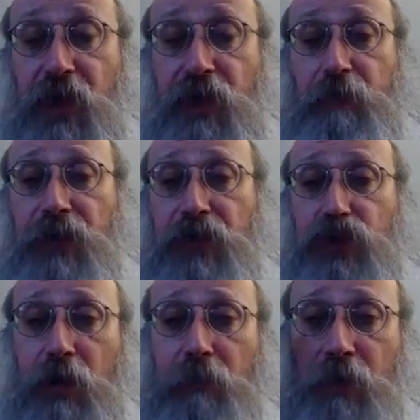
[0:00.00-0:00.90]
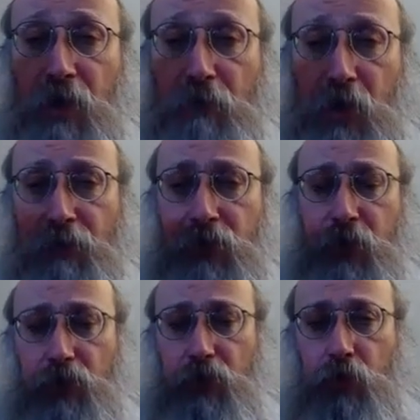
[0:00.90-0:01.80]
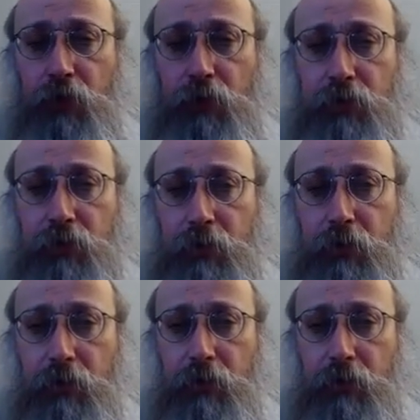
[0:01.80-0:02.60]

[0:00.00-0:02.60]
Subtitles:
start by jumping above. In other words,